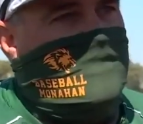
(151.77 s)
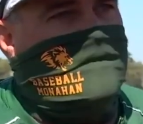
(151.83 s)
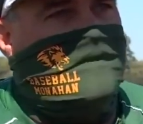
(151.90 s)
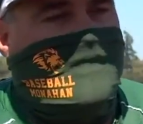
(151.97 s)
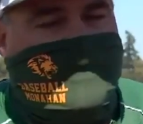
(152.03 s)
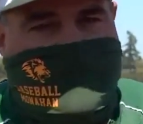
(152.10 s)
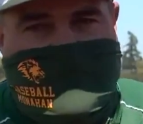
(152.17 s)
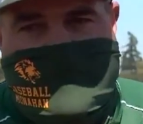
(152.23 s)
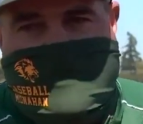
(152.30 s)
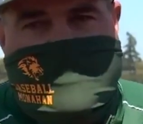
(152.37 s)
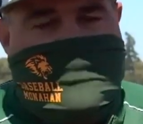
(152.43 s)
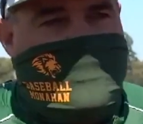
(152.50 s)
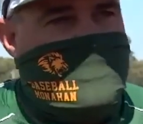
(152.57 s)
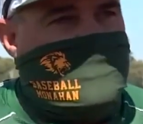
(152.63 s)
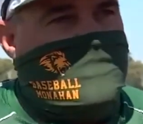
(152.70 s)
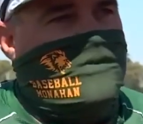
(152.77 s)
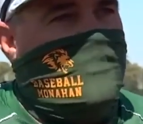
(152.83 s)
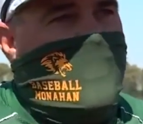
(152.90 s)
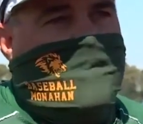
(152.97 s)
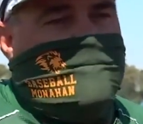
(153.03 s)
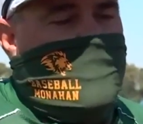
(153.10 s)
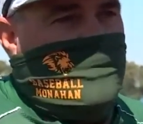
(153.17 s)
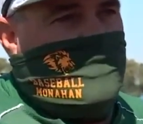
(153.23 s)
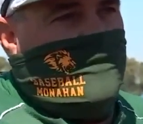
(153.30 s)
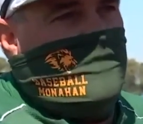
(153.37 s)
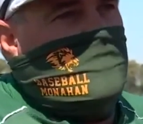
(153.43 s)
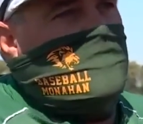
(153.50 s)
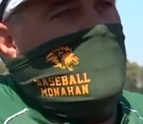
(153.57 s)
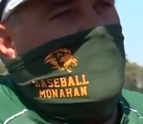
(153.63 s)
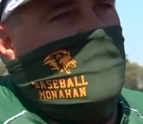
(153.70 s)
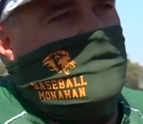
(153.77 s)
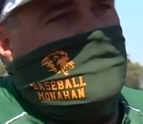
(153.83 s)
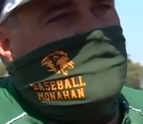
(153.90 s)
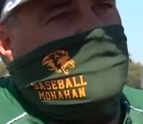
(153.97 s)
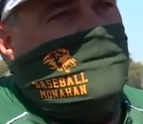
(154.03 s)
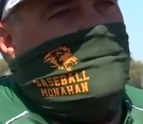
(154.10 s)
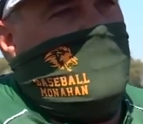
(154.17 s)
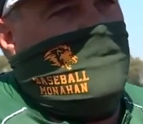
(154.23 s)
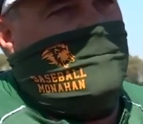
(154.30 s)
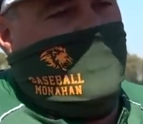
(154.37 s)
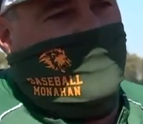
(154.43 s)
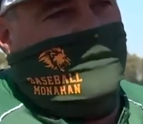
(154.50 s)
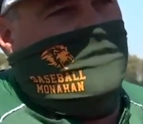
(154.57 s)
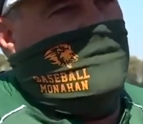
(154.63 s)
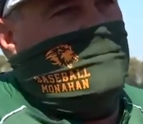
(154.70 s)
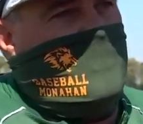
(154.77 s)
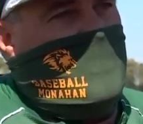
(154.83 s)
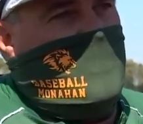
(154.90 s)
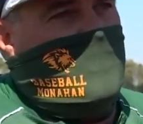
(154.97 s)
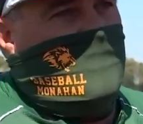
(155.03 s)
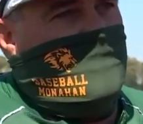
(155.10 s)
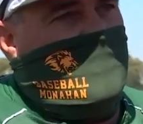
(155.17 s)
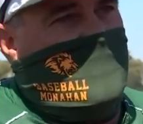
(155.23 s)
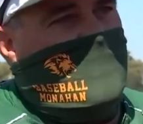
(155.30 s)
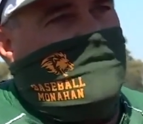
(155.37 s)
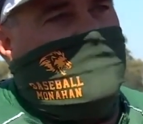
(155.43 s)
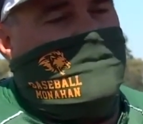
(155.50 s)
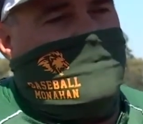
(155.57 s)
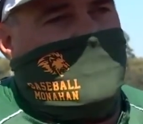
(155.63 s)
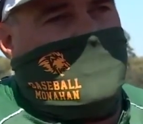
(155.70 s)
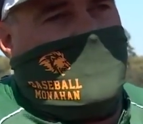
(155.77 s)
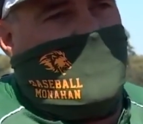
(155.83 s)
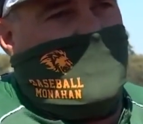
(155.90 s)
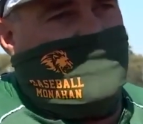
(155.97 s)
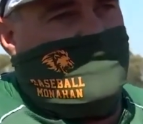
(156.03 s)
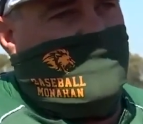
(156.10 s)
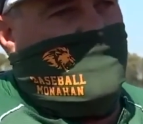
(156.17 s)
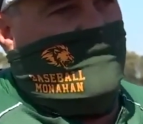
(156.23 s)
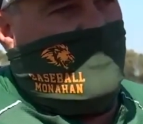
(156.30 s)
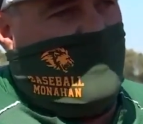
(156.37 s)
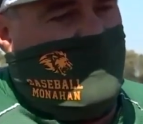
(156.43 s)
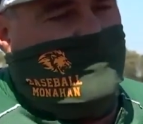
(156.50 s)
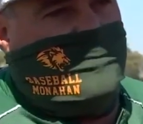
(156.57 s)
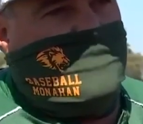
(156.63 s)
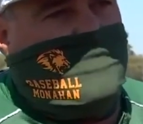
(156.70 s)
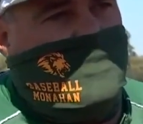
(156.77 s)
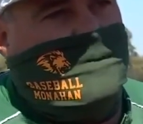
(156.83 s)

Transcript: and the reason why most of us coach is to be a builder of men and to give them a chance to develop as